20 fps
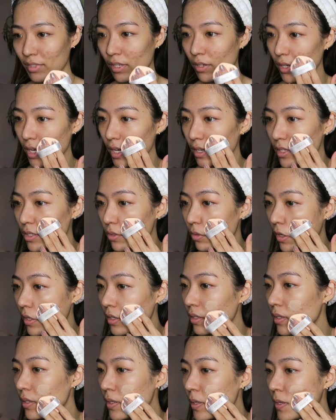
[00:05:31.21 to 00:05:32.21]
Okay, let's go on.
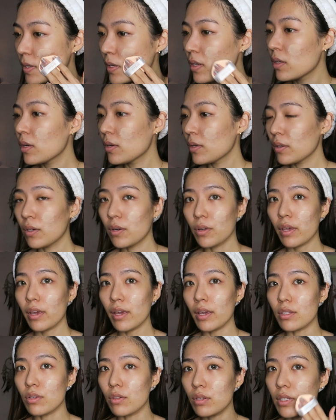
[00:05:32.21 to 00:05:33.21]

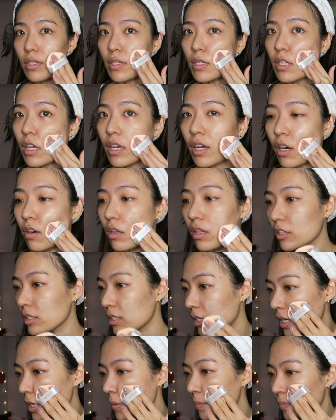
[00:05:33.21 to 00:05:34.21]
Okay, so this is how it
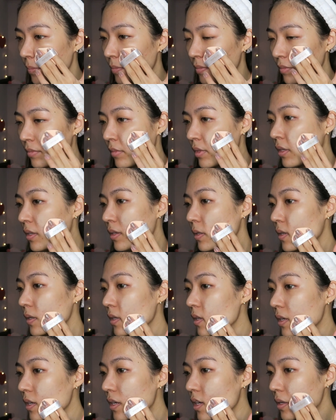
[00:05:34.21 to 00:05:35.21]
looks like.
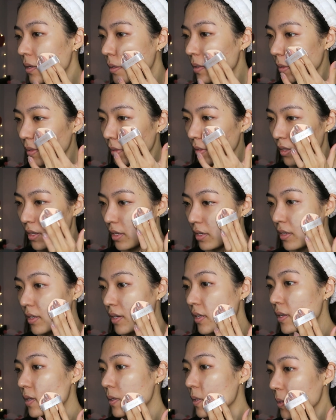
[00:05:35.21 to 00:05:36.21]
Okay, and
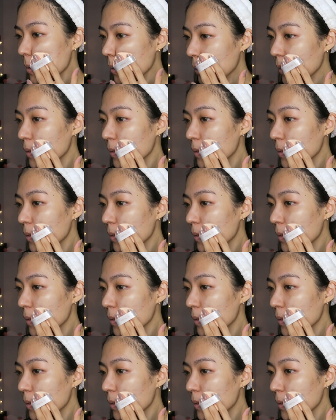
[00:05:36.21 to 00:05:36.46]
then